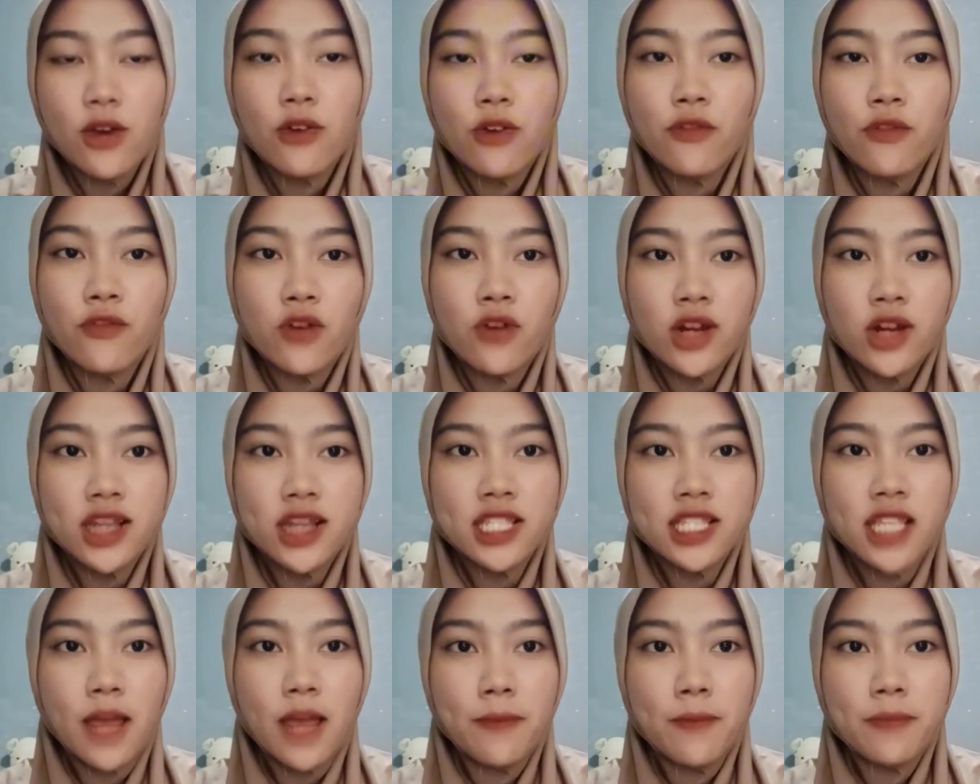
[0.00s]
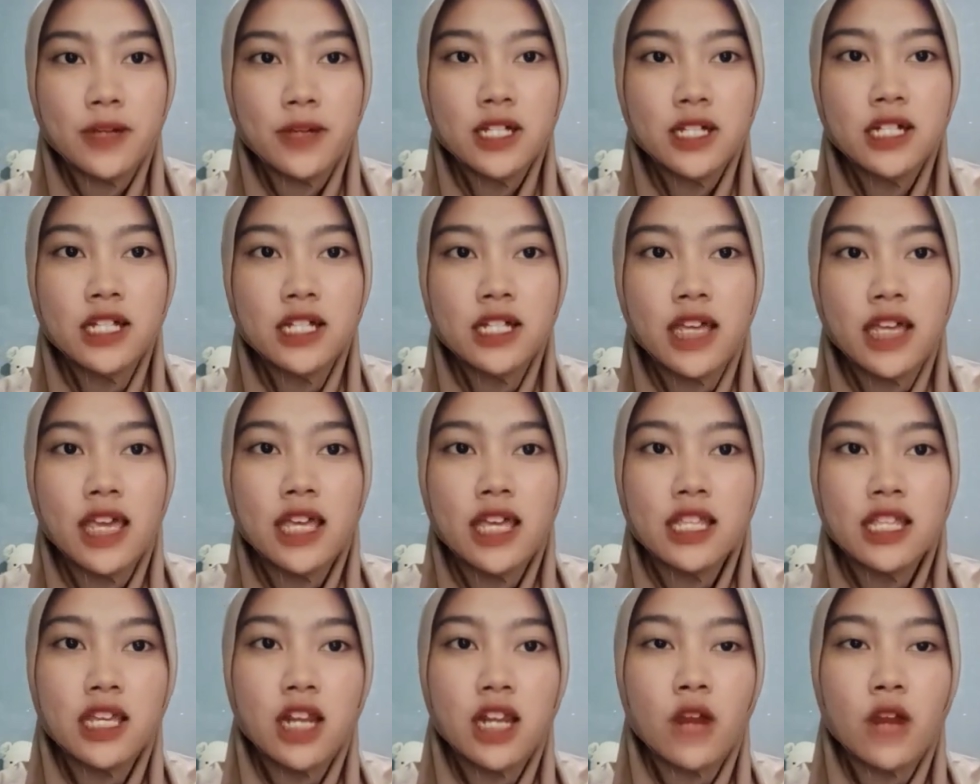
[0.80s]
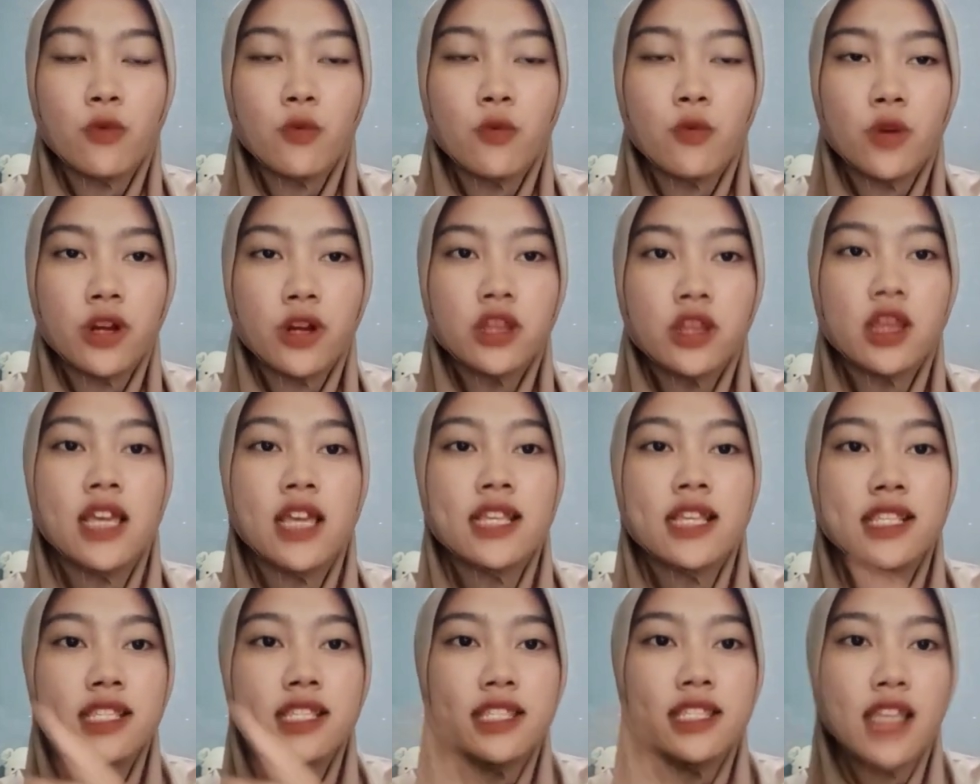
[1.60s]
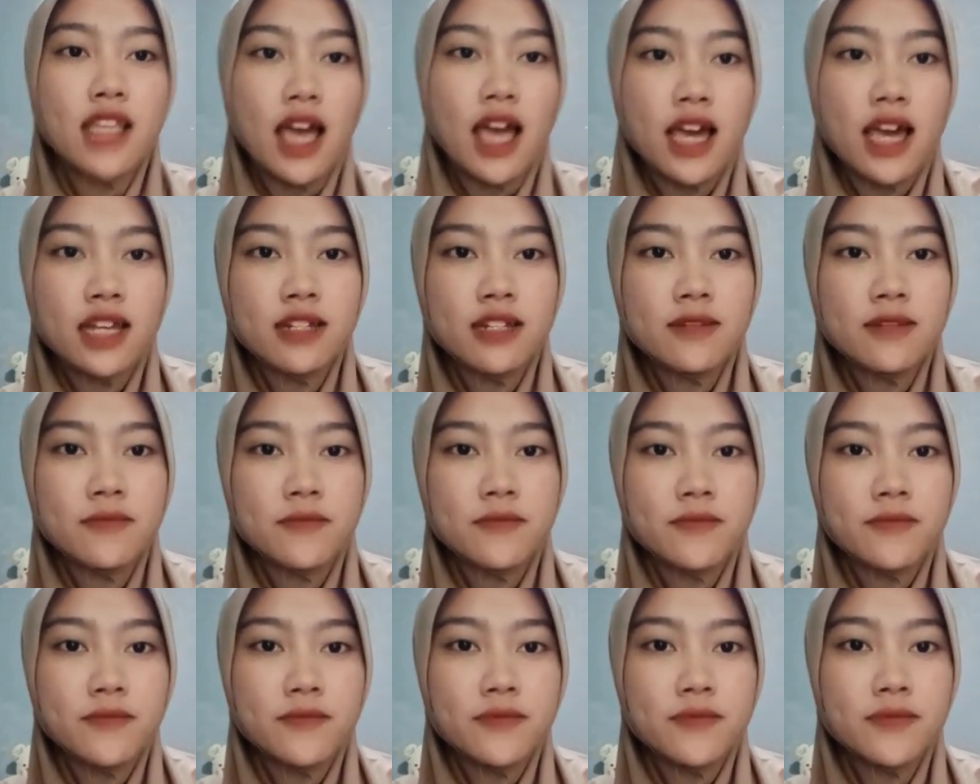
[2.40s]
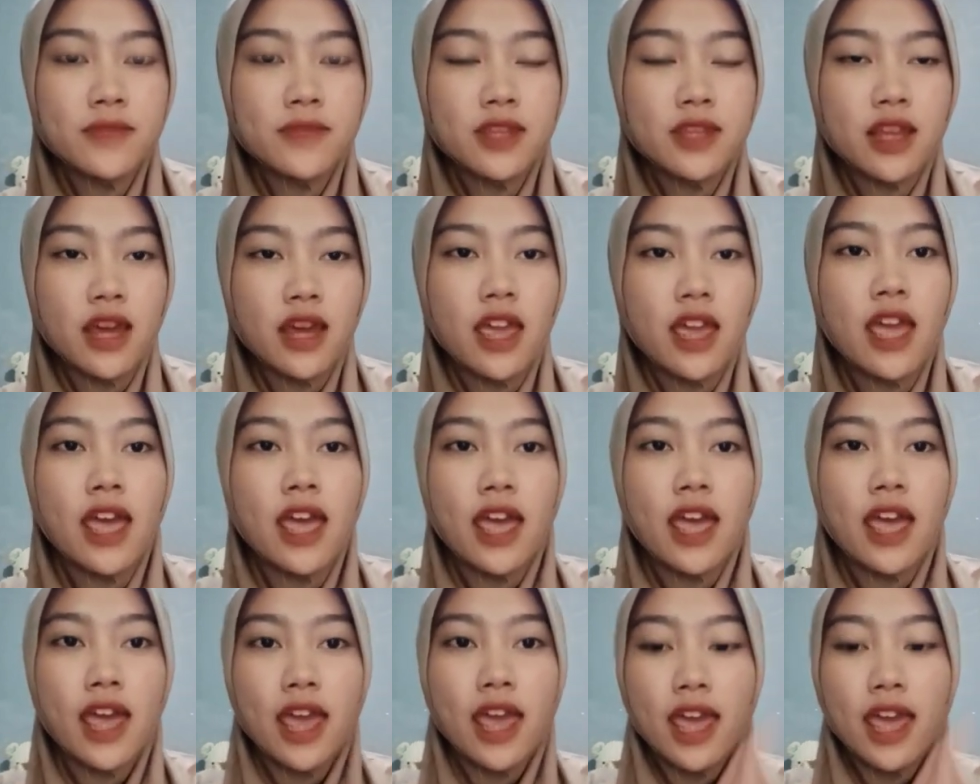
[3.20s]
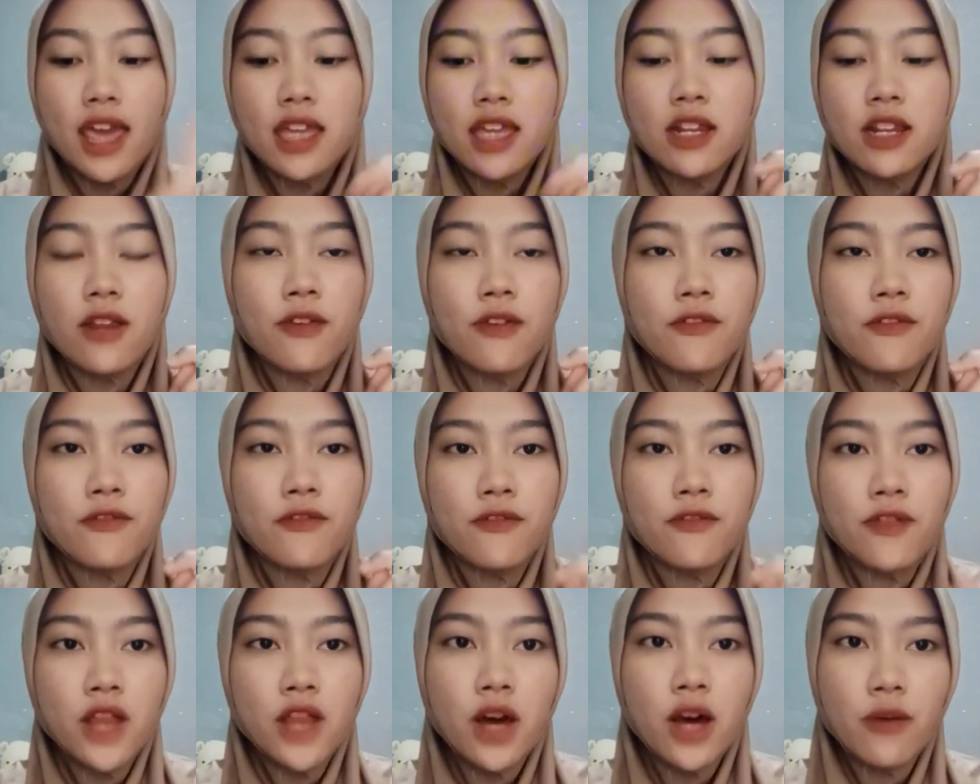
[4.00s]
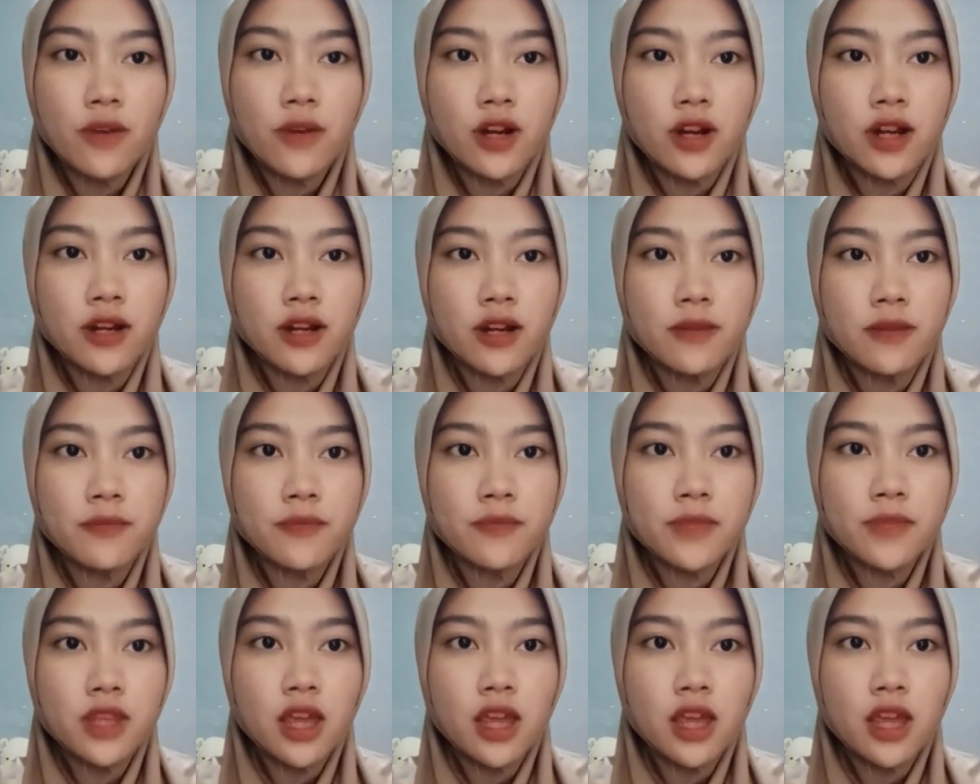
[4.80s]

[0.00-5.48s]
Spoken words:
For example, there are words sun and flower.